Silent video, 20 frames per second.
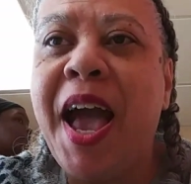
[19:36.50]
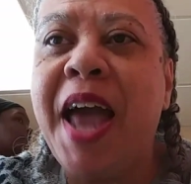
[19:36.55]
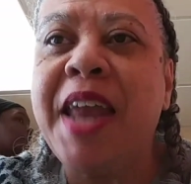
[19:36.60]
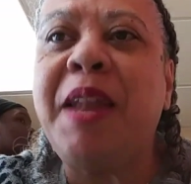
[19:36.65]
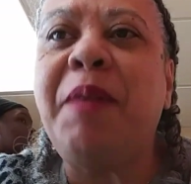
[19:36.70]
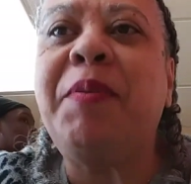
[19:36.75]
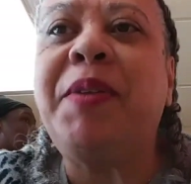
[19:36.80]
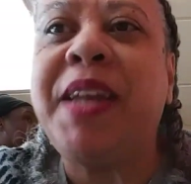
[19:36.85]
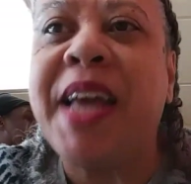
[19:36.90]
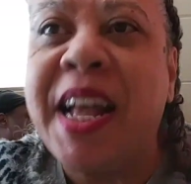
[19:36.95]

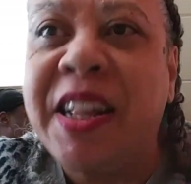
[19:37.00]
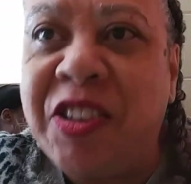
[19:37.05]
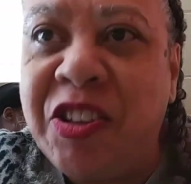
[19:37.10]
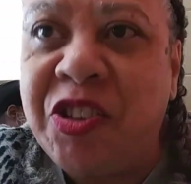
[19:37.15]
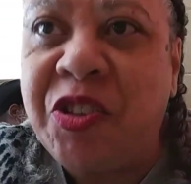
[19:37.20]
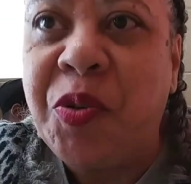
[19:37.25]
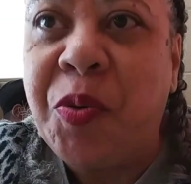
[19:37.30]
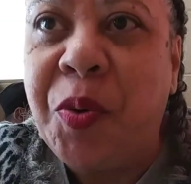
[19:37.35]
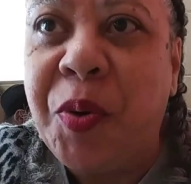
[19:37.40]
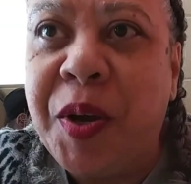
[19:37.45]
And I'm glad
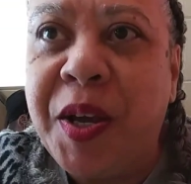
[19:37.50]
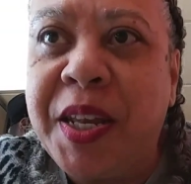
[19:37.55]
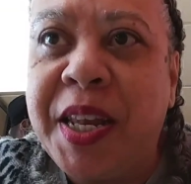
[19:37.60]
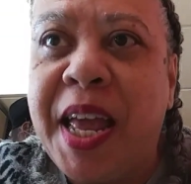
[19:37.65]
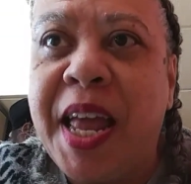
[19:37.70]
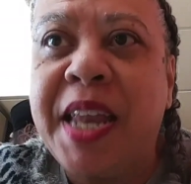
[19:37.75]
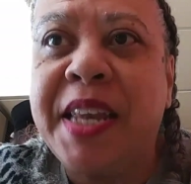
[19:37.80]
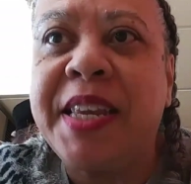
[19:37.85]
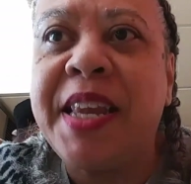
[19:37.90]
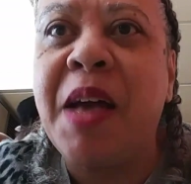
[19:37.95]
to do it.
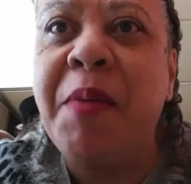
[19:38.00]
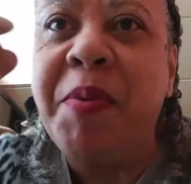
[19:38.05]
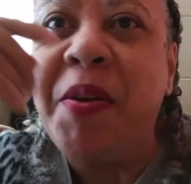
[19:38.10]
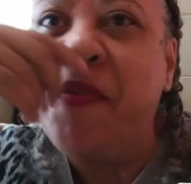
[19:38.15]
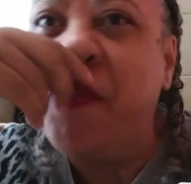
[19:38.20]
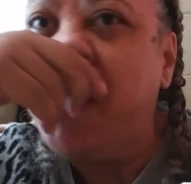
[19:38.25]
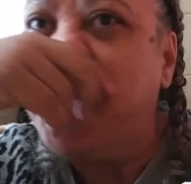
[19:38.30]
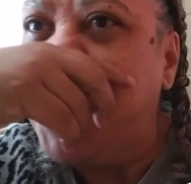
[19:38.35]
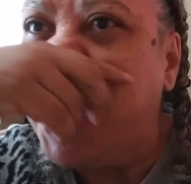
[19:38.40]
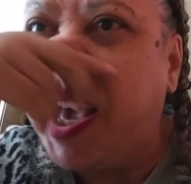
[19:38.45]
And tell me
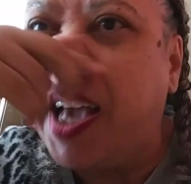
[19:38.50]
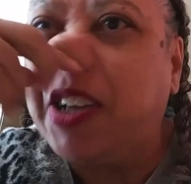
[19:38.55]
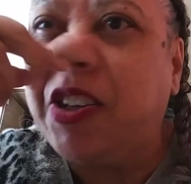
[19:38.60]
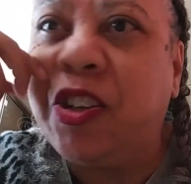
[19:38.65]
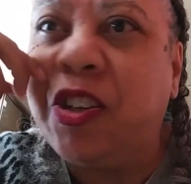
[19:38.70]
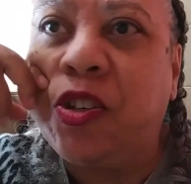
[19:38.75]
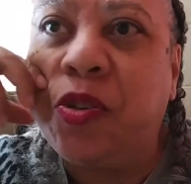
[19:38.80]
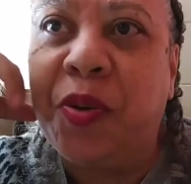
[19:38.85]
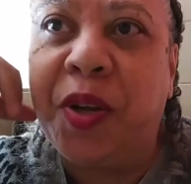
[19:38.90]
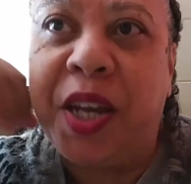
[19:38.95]
if you think I
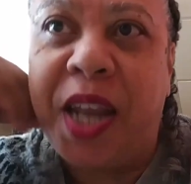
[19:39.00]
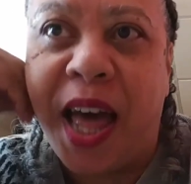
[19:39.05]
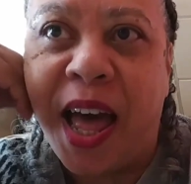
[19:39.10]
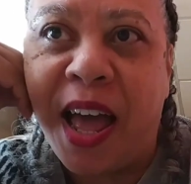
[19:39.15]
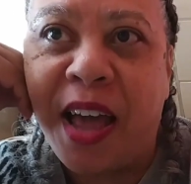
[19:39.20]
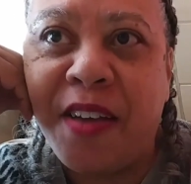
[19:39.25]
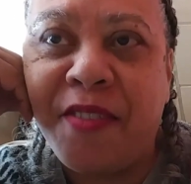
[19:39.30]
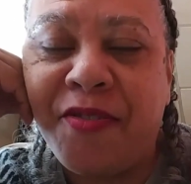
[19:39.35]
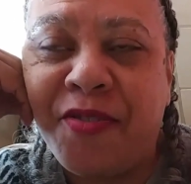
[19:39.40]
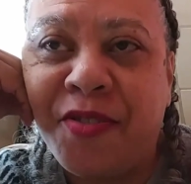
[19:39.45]
should do a
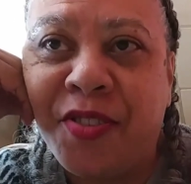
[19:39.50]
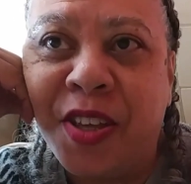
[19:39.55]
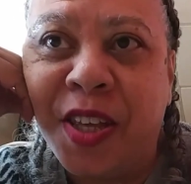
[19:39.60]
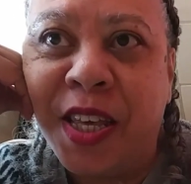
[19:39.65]
live